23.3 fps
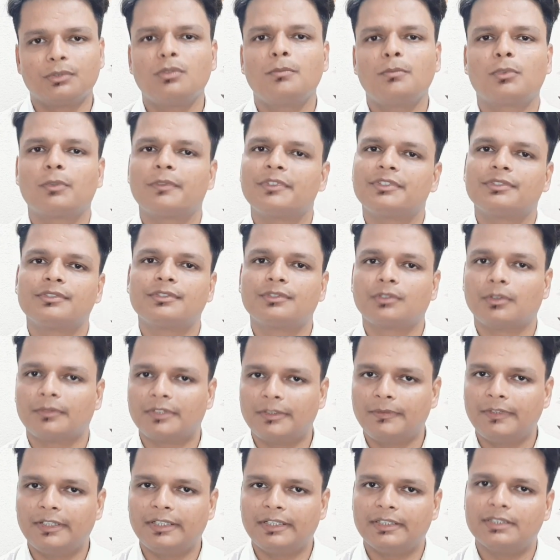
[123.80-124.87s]
provisions of
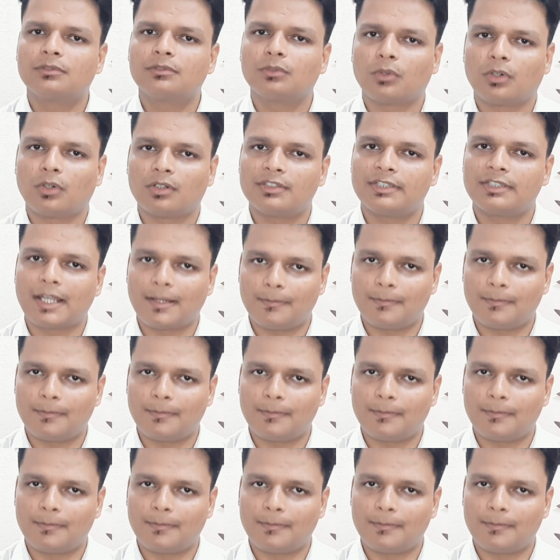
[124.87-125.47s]
the various laws